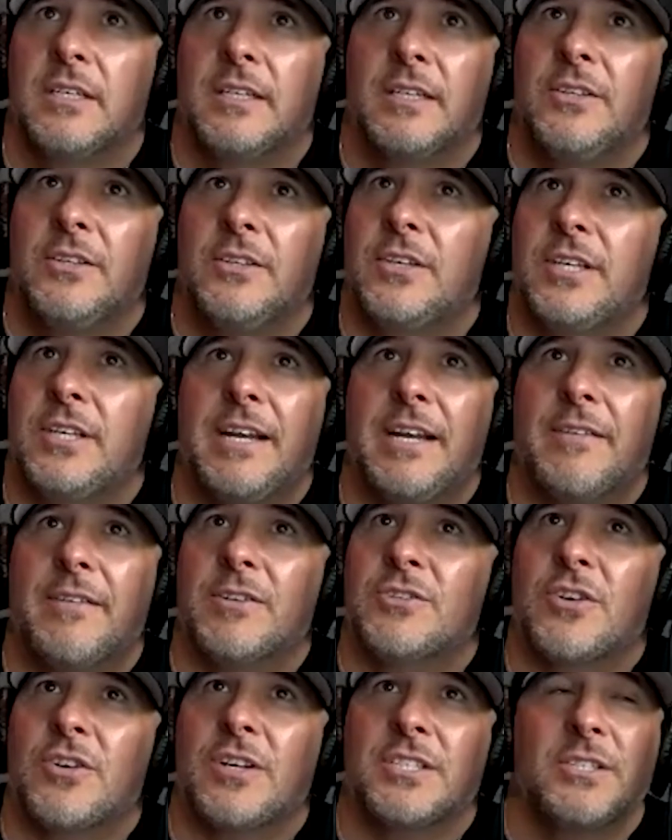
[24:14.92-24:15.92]
You can never
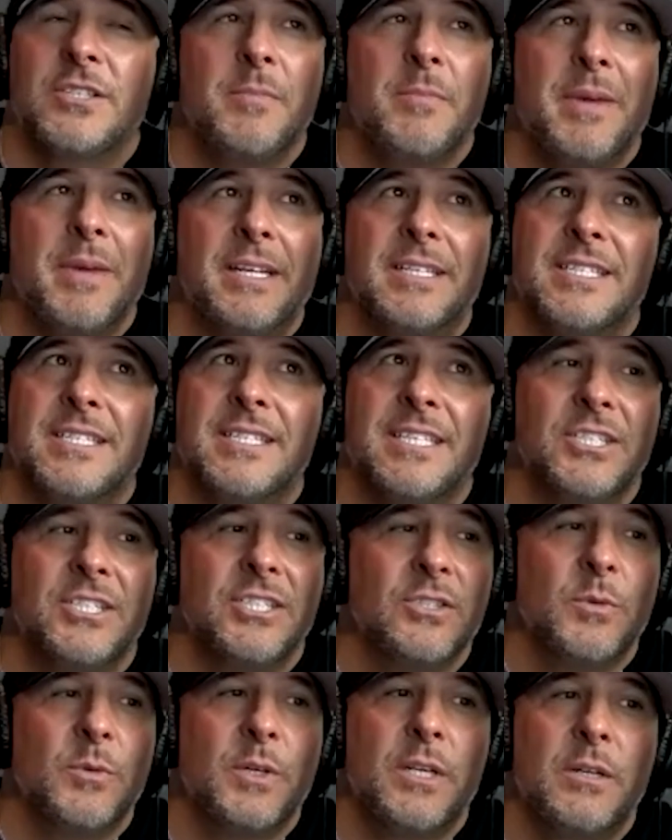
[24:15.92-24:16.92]
trust to make
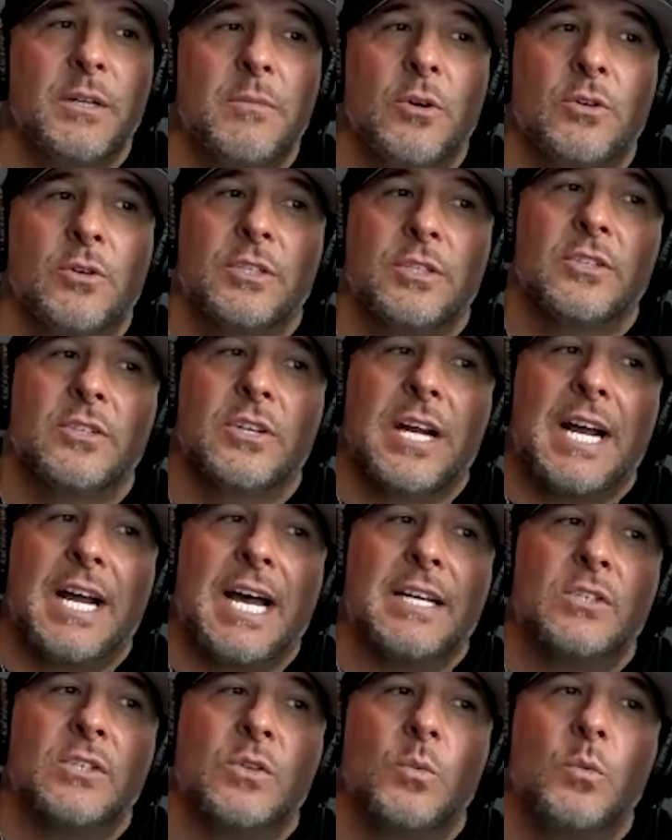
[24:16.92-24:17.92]
decisions when emotions are
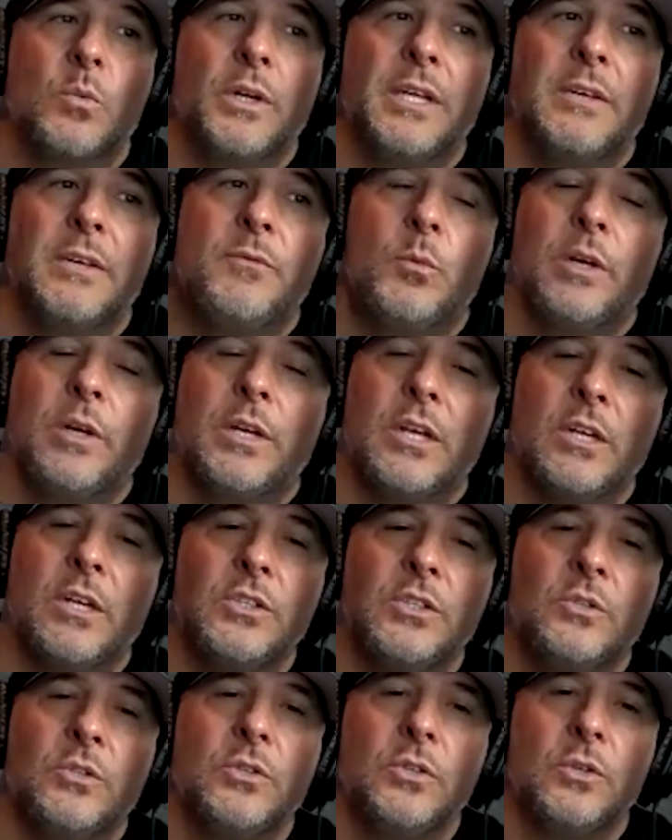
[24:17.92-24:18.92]
high. So what if what
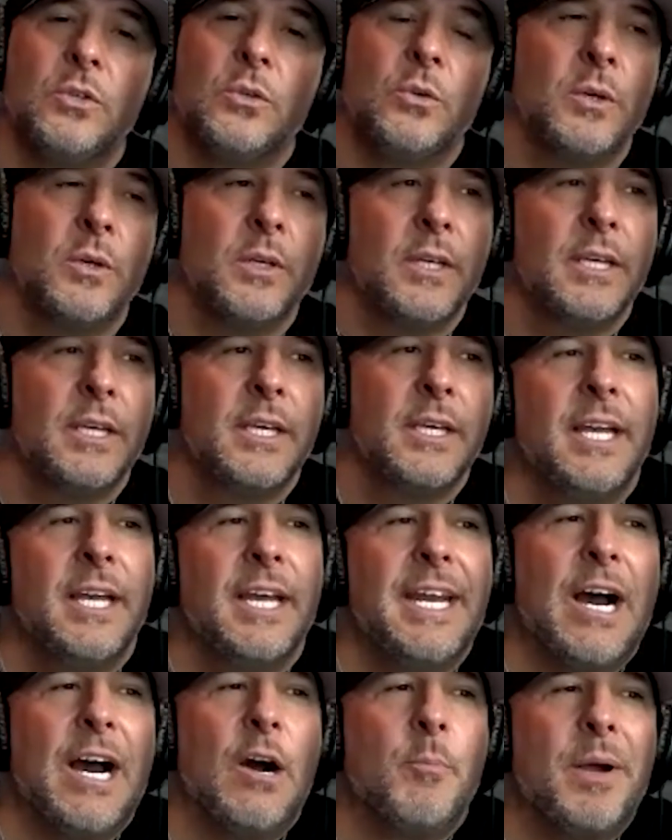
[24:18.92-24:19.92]
could you do
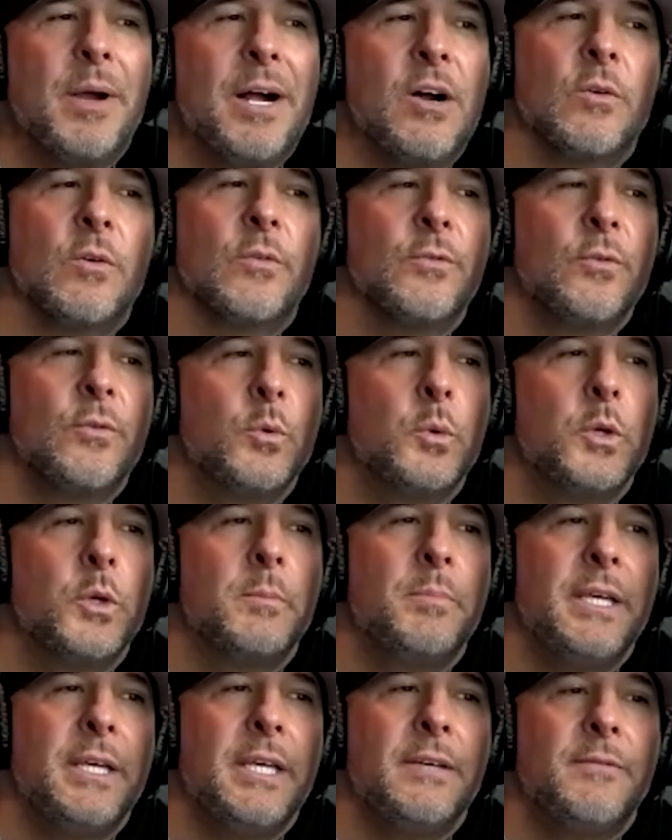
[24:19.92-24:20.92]
and how powerful would
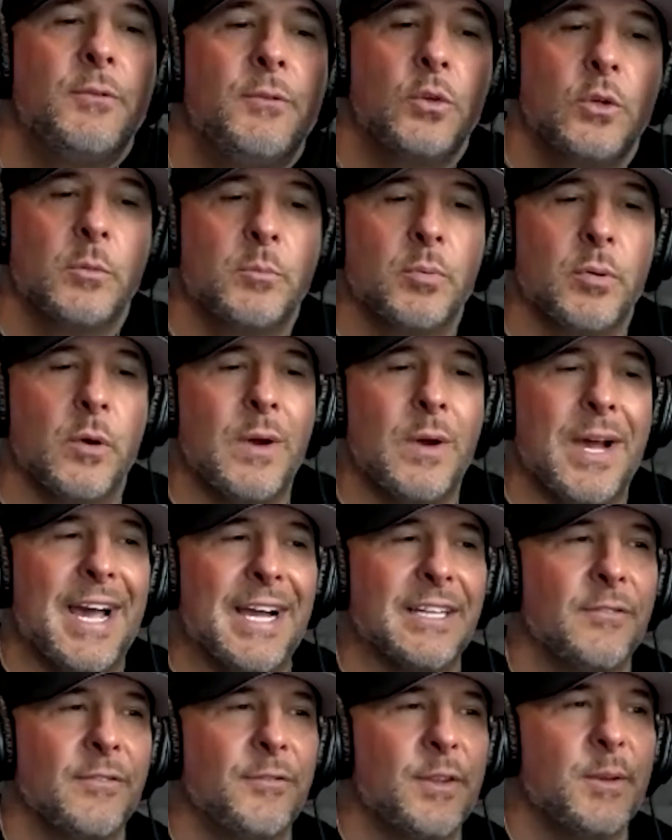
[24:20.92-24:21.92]
it be if you could
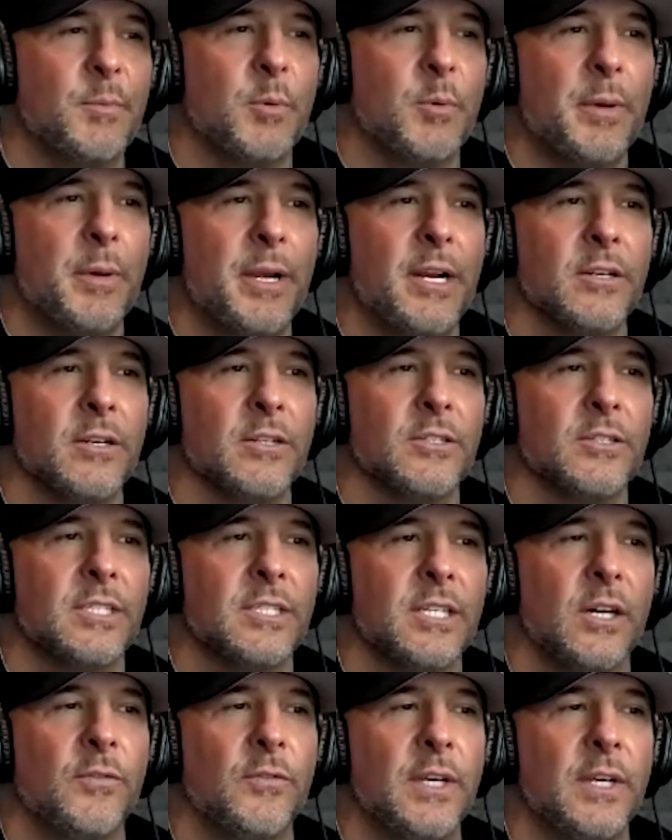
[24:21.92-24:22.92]
proactively prepare
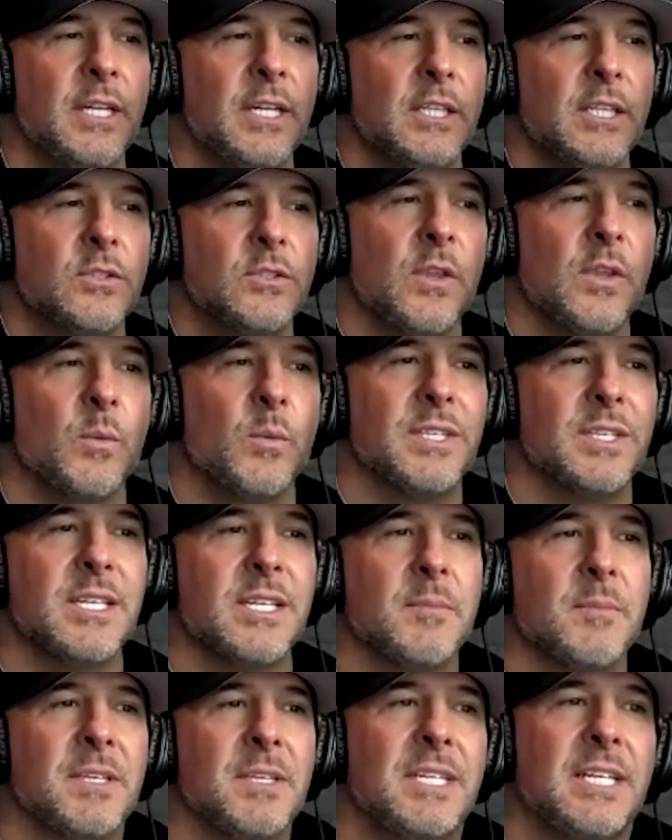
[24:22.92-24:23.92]
yourself so that when
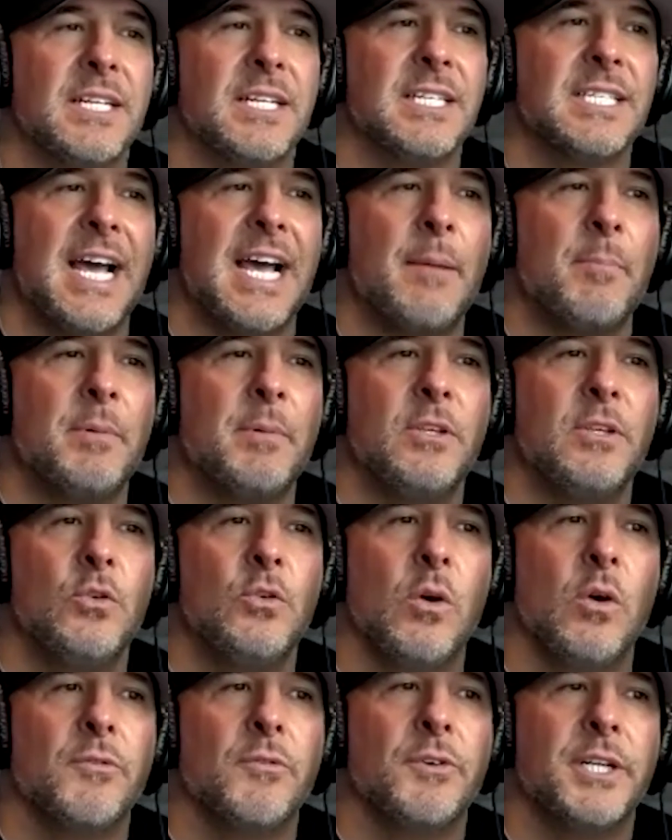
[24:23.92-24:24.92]
something does happen,
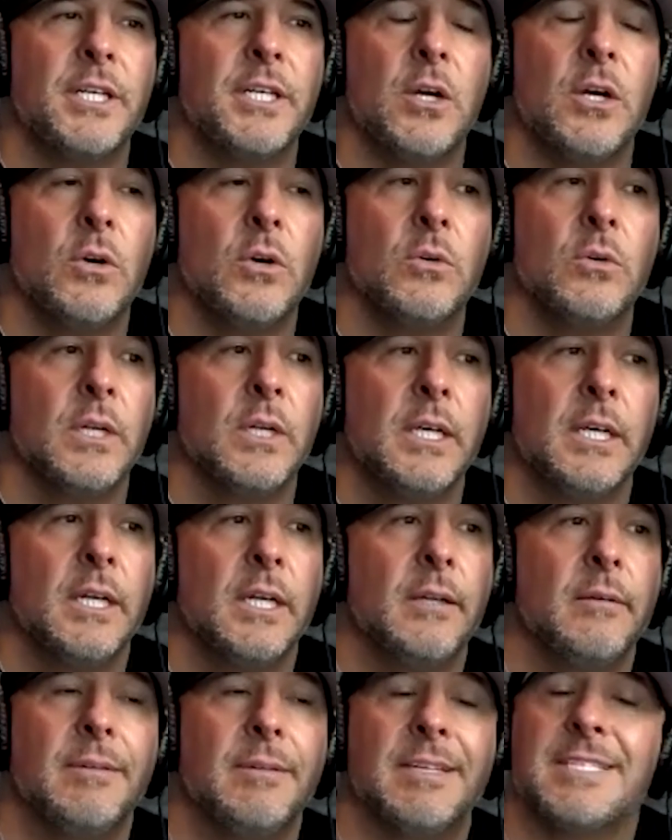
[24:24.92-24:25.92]
you already know,
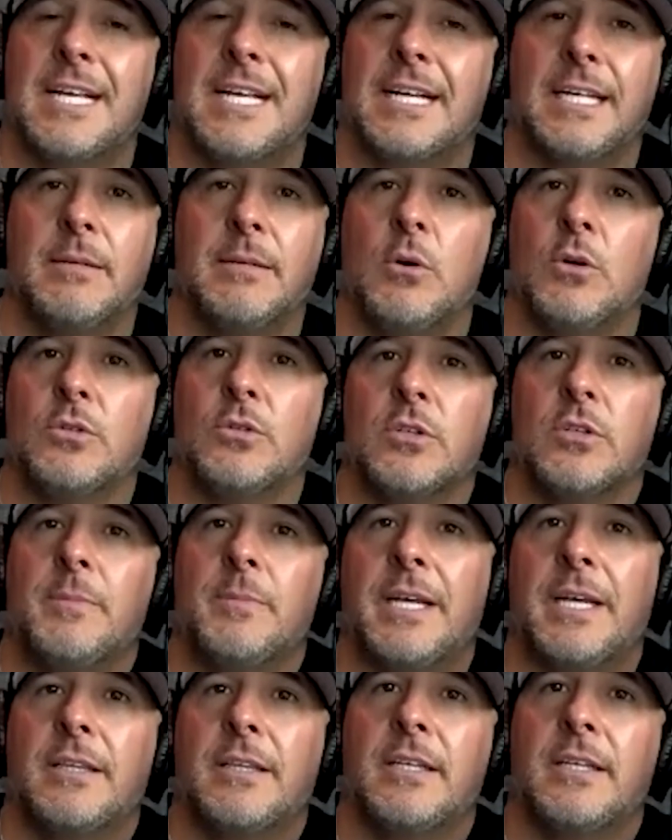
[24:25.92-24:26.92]
let's not get emotional
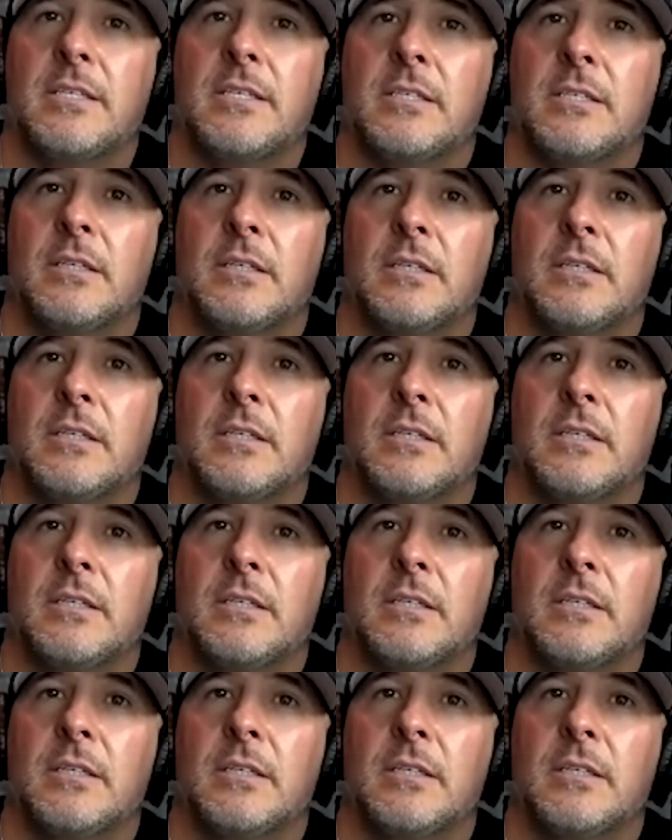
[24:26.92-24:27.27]
about this.